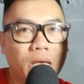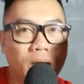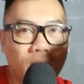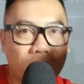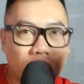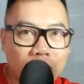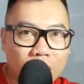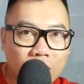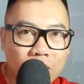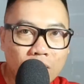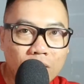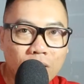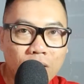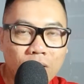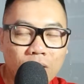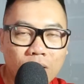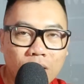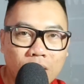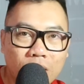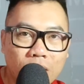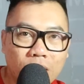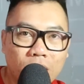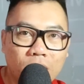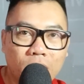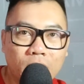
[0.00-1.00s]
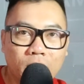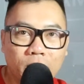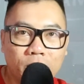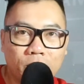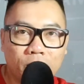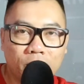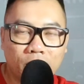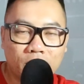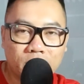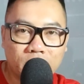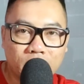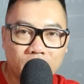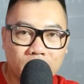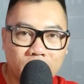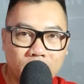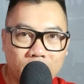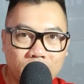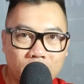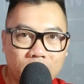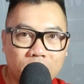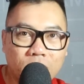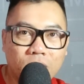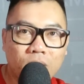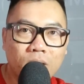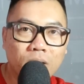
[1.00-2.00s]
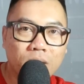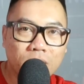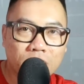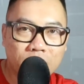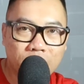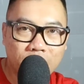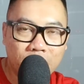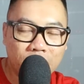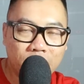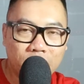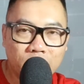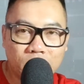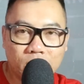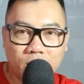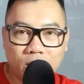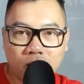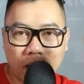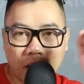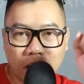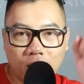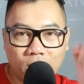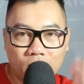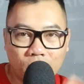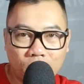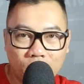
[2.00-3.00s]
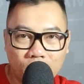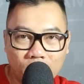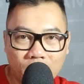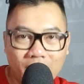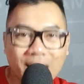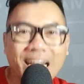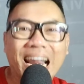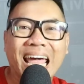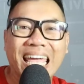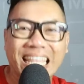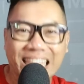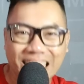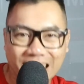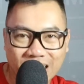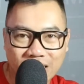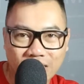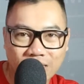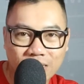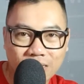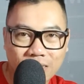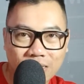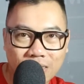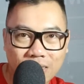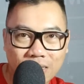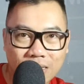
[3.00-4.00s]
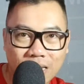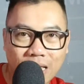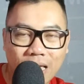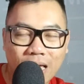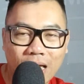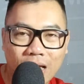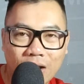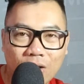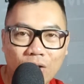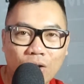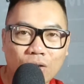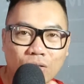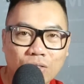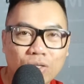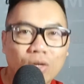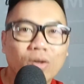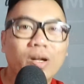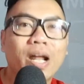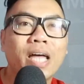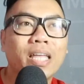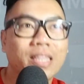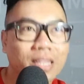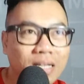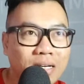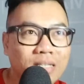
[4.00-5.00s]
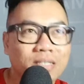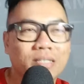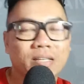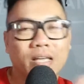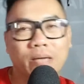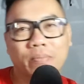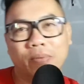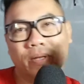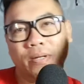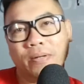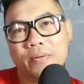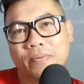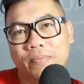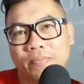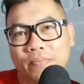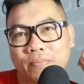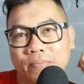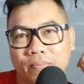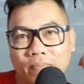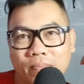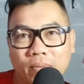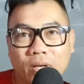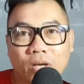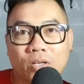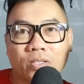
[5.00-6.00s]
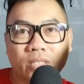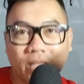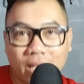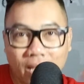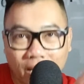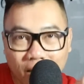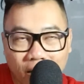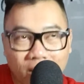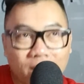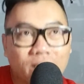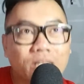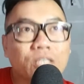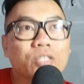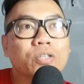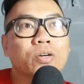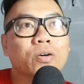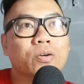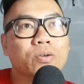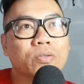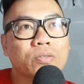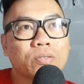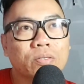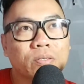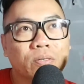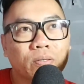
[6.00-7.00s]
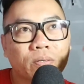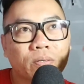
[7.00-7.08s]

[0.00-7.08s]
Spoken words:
are not only presenters on stage, they are only writers. They are also writers, because they write the jokes.